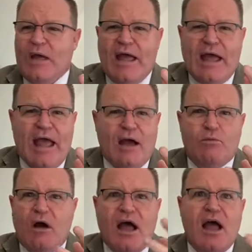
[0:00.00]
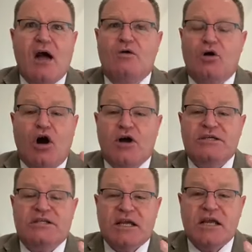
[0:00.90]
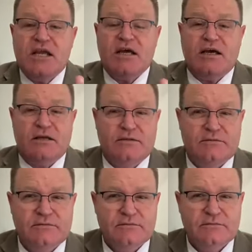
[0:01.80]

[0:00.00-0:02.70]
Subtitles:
Wow, God is here.